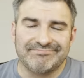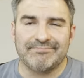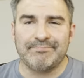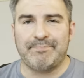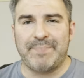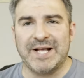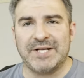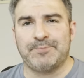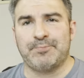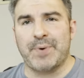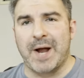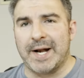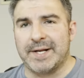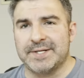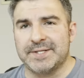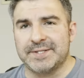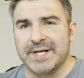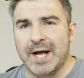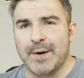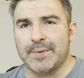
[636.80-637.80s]
best
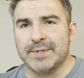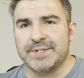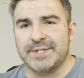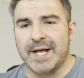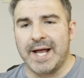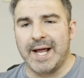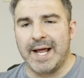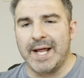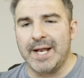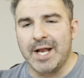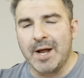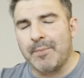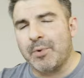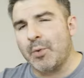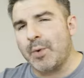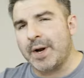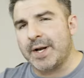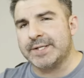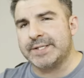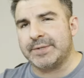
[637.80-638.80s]
practices I would say. And number
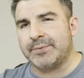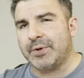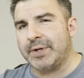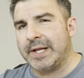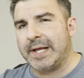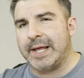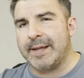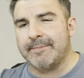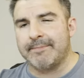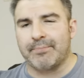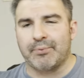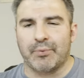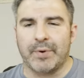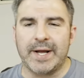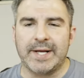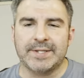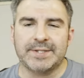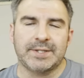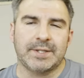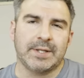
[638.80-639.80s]
one is really
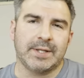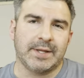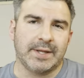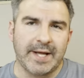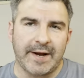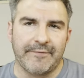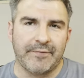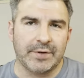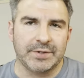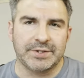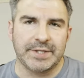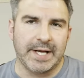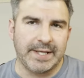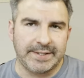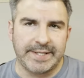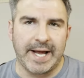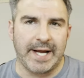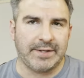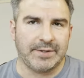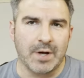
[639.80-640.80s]
embrace leverage
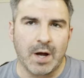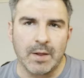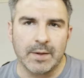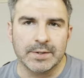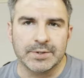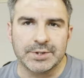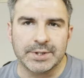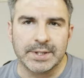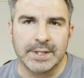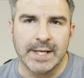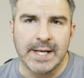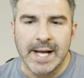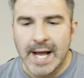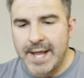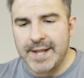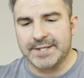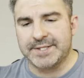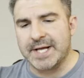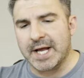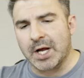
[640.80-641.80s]
and technology.
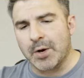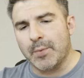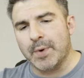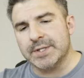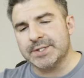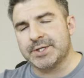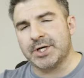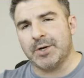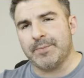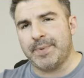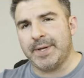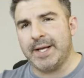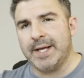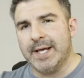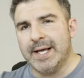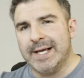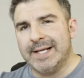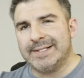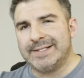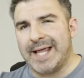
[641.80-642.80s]
And the second one's going to
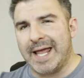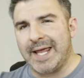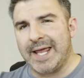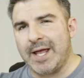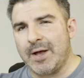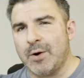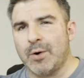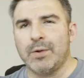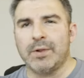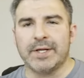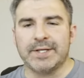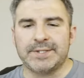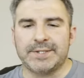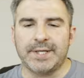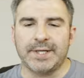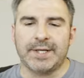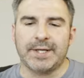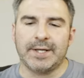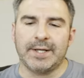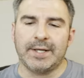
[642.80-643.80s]
be take a
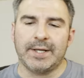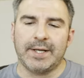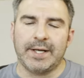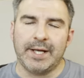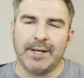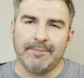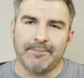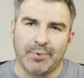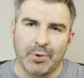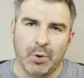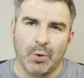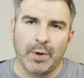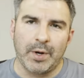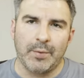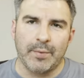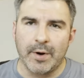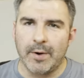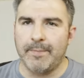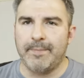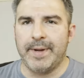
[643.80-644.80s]
holistic employee
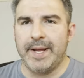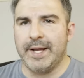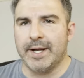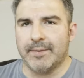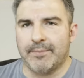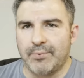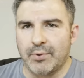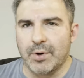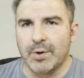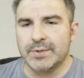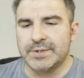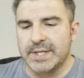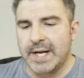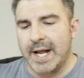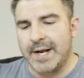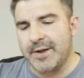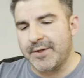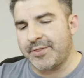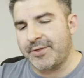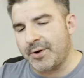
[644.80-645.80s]
well-being approach.
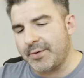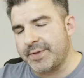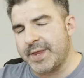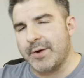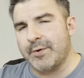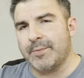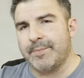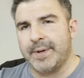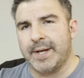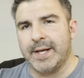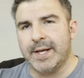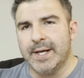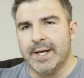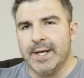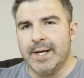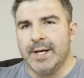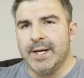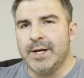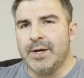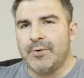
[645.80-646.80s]
And the third thing would be
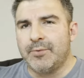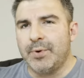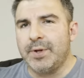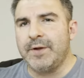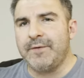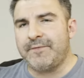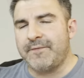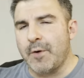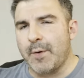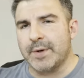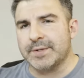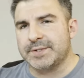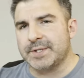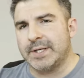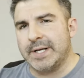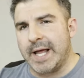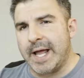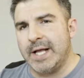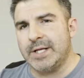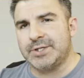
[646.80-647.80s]
really focus
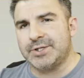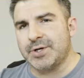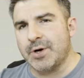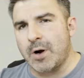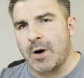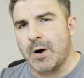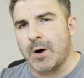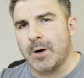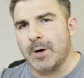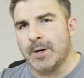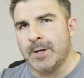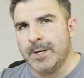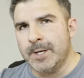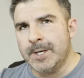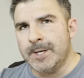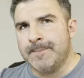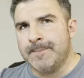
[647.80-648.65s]
on HR